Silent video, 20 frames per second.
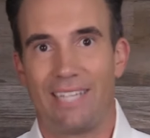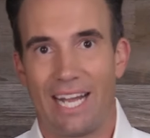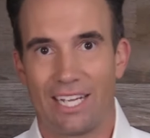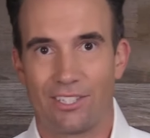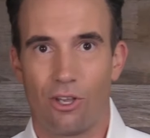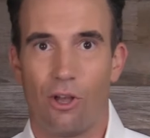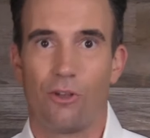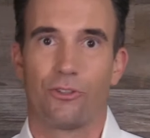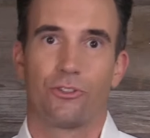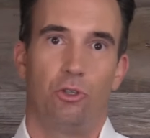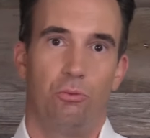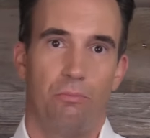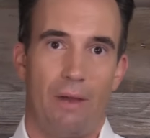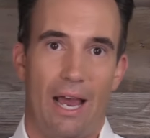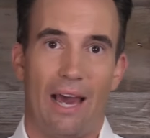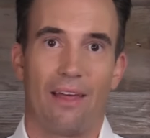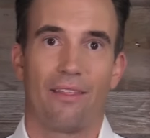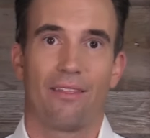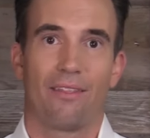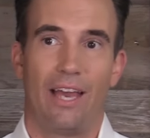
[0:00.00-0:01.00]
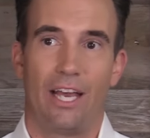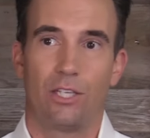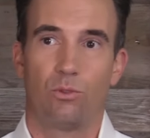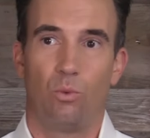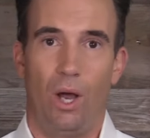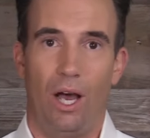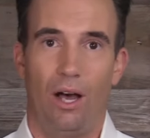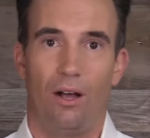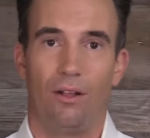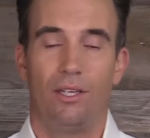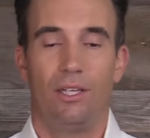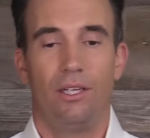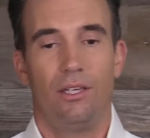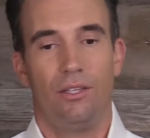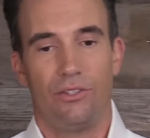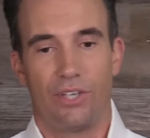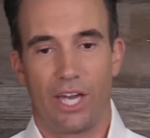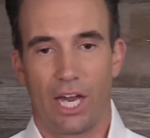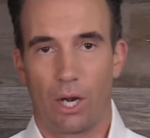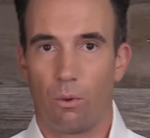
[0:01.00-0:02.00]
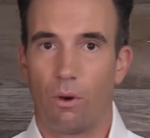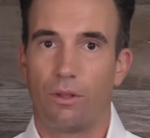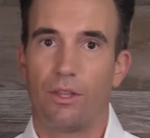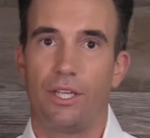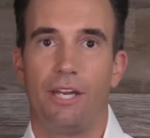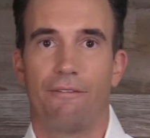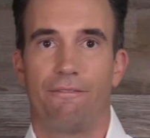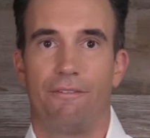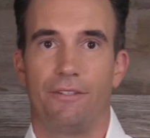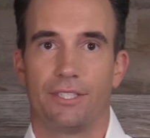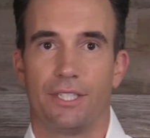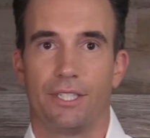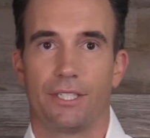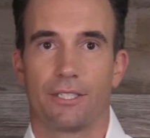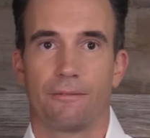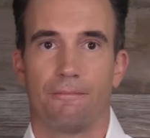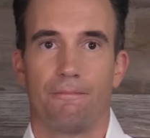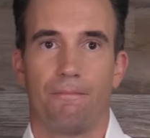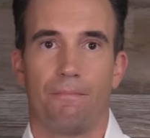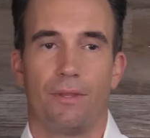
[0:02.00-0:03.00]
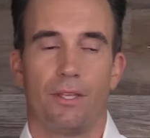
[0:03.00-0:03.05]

that's also math as well. You got to run the differences.